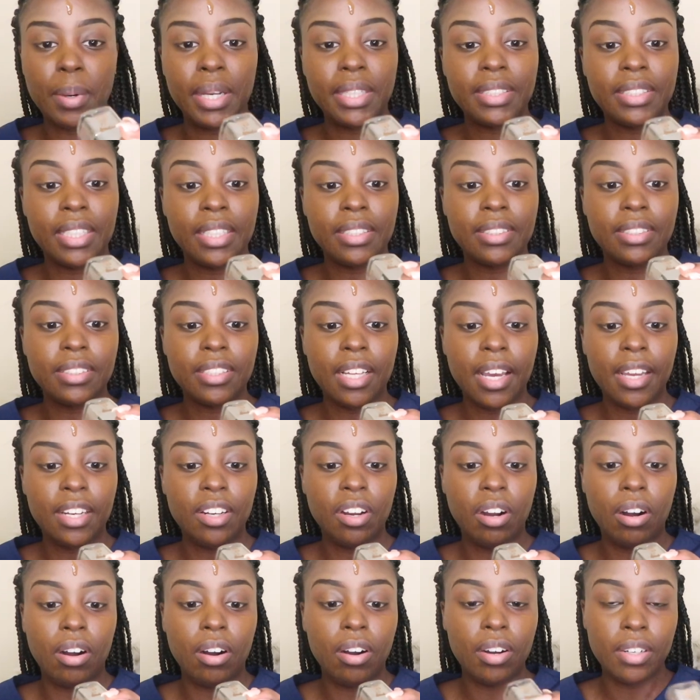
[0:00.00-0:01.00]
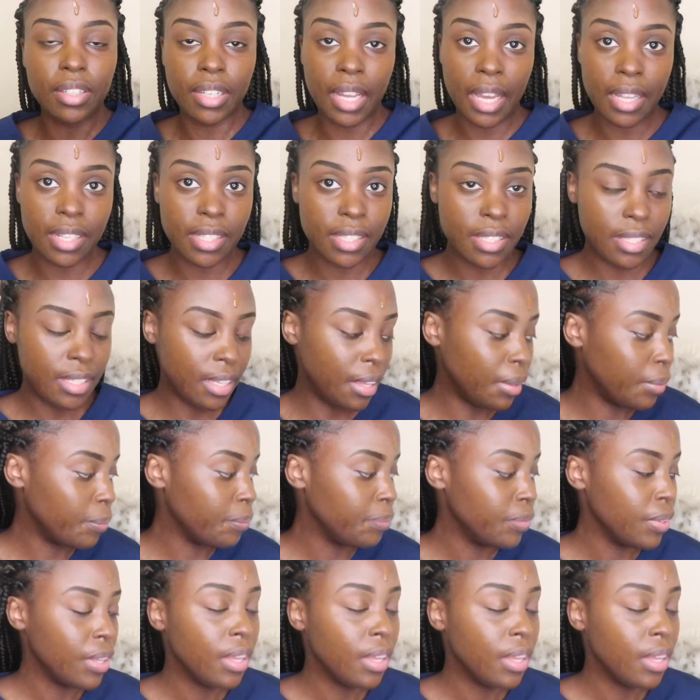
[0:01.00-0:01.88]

but it says 9R, 9C.